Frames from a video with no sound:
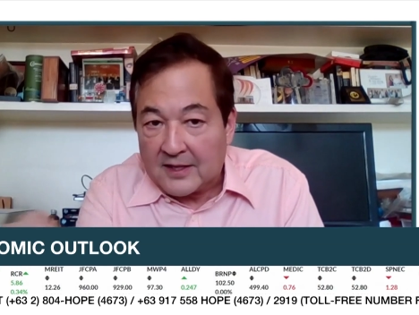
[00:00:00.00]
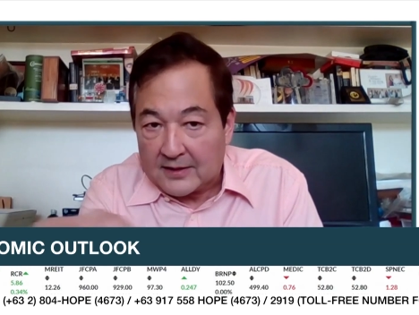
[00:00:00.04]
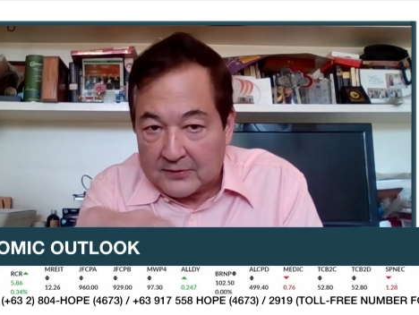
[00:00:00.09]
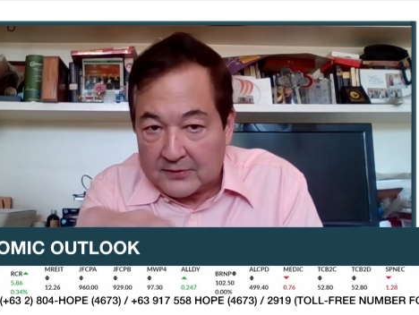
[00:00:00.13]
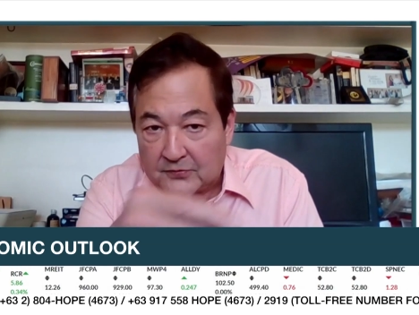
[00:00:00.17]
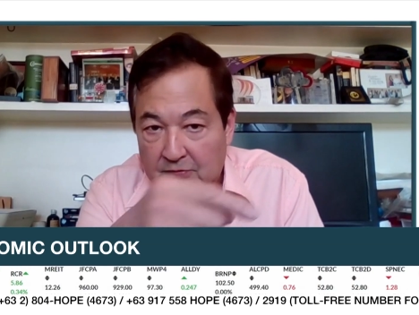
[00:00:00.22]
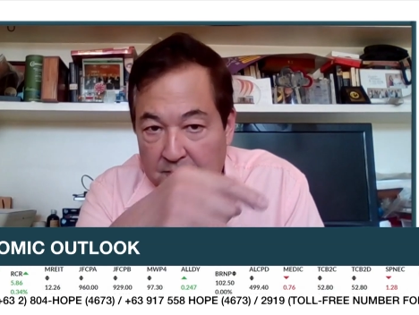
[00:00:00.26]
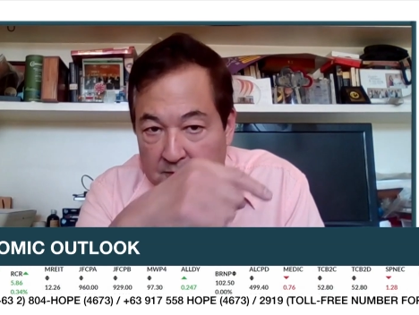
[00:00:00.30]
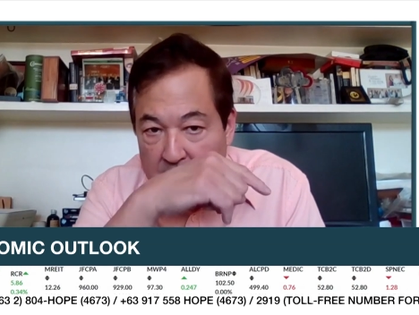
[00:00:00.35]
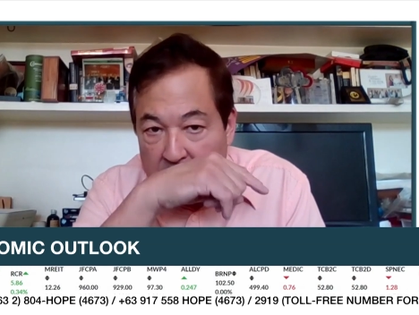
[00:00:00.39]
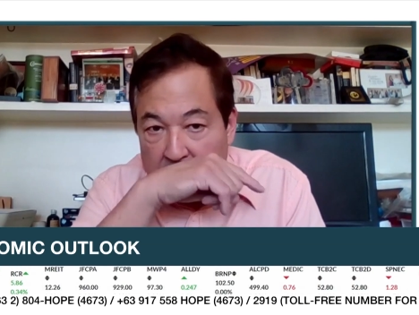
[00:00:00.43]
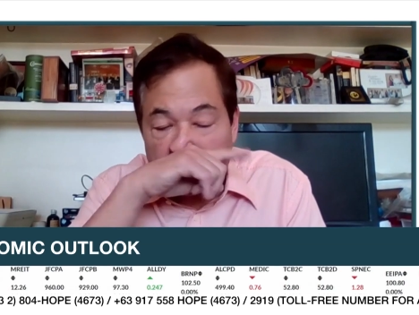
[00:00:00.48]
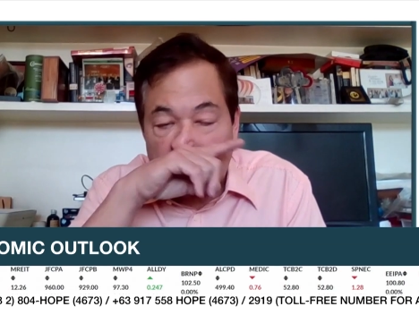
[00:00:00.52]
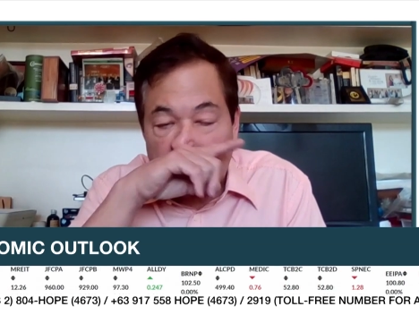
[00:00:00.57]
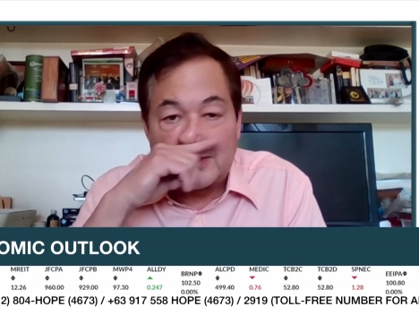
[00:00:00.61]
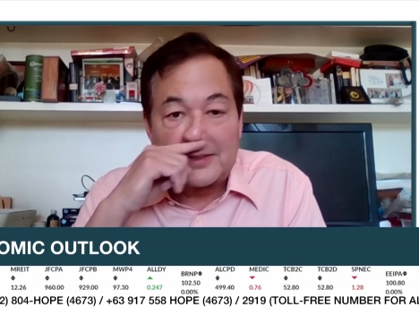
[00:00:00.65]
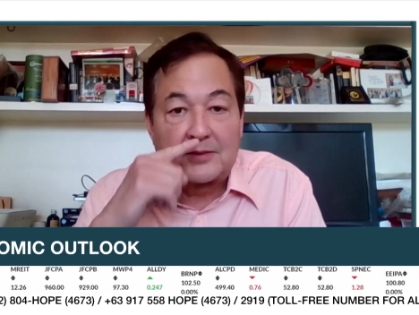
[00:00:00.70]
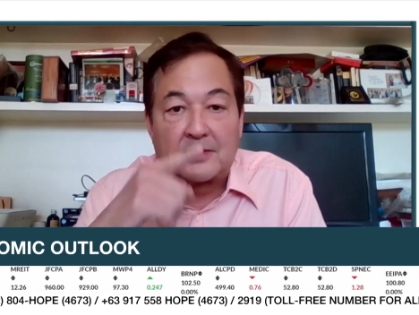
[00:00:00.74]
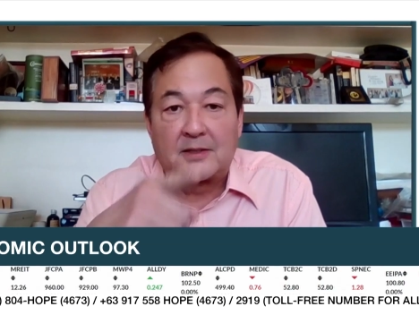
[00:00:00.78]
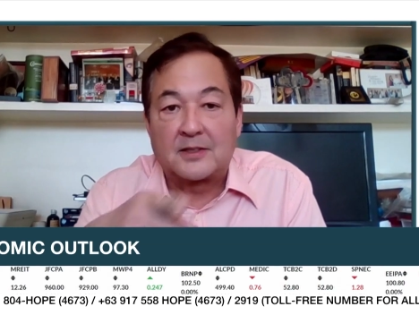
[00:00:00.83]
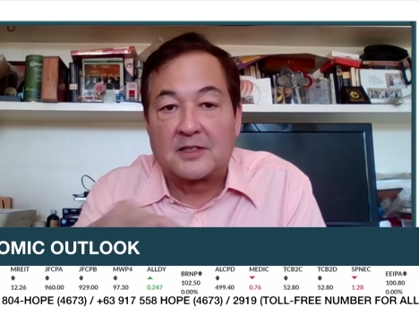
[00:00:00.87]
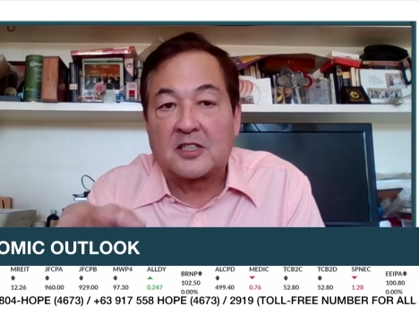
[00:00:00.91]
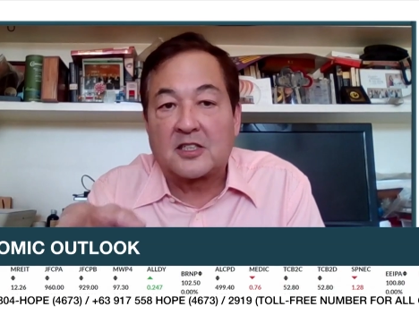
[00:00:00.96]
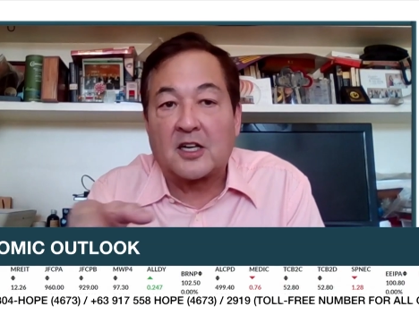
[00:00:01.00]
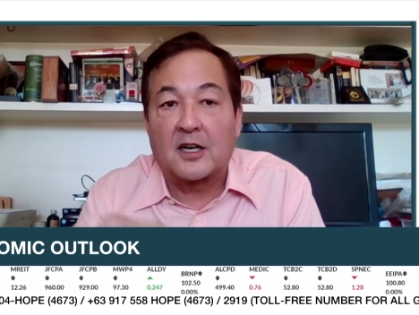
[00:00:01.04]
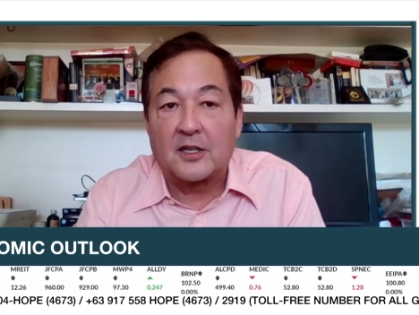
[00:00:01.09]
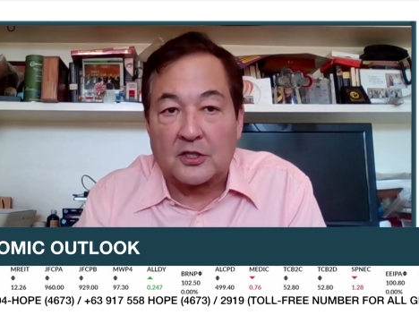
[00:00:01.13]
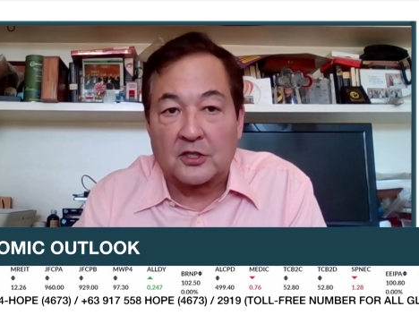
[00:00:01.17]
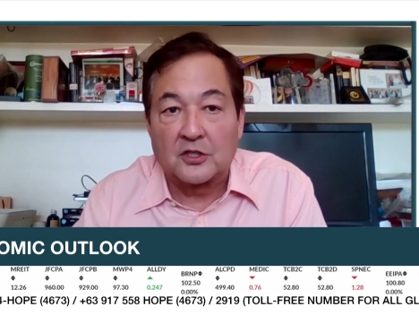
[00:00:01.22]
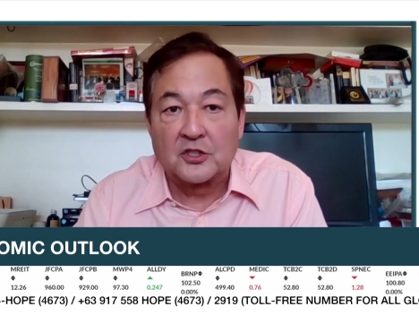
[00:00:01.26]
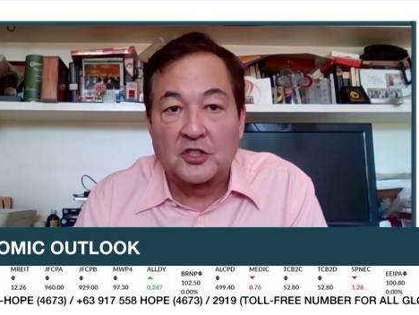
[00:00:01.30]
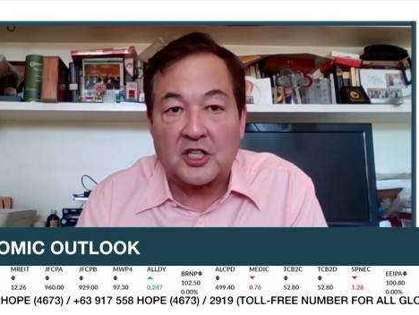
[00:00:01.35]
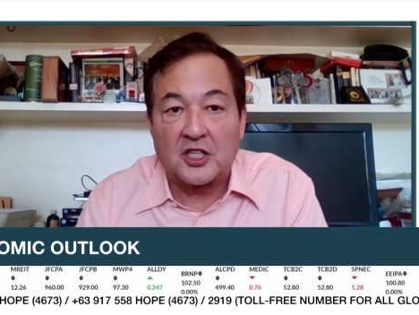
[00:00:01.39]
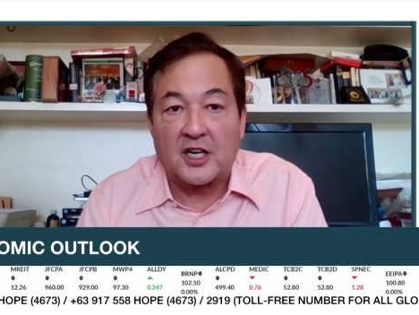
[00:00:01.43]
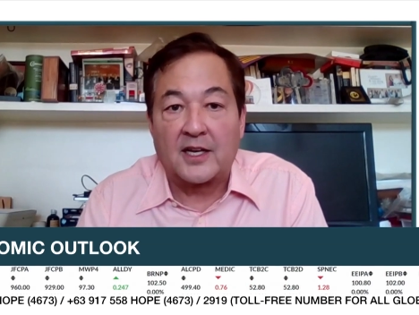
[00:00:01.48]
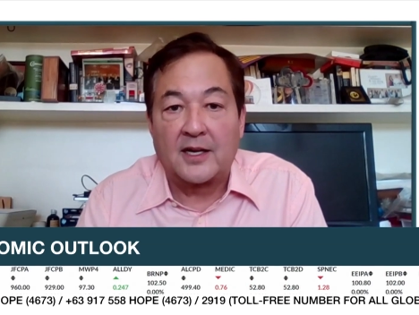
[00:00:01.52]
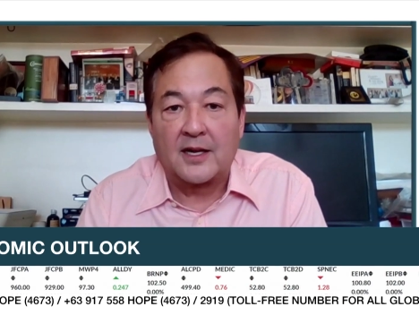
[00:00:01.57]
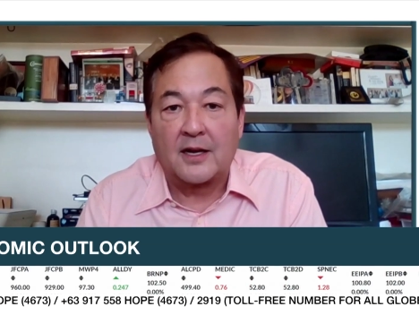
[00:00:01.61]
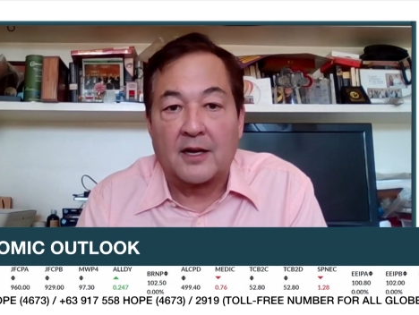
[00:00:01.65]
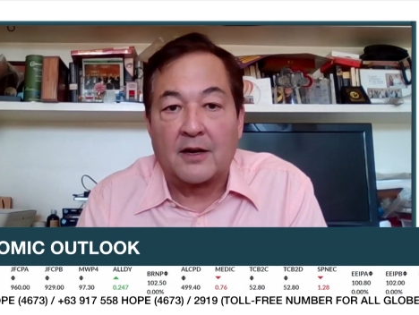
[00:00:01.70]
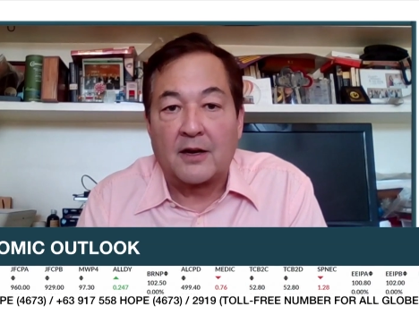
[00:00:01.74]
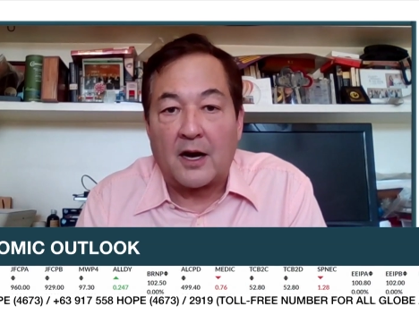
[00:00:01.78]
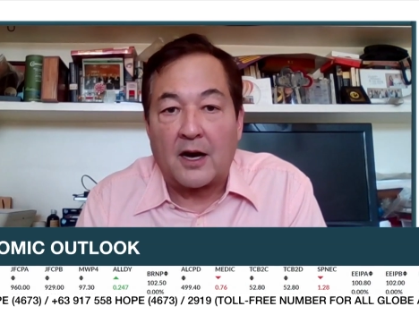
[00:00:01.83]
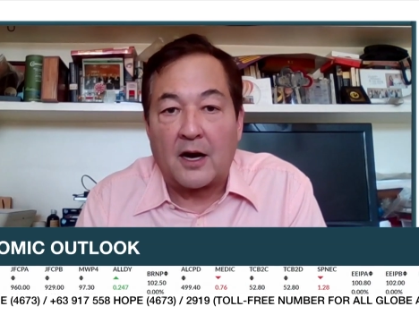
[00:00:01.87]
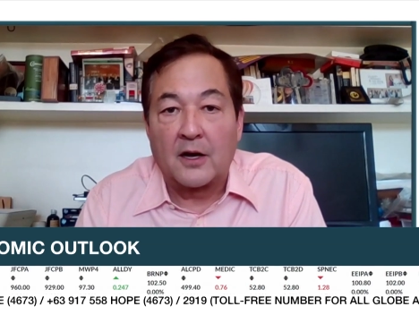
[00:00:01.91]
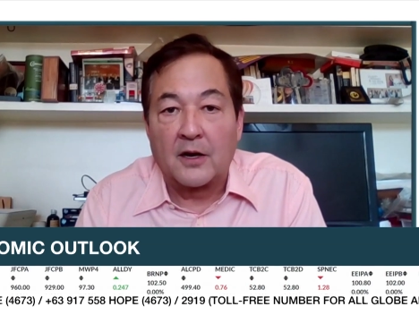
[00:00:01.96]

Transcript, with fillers: that chart on China?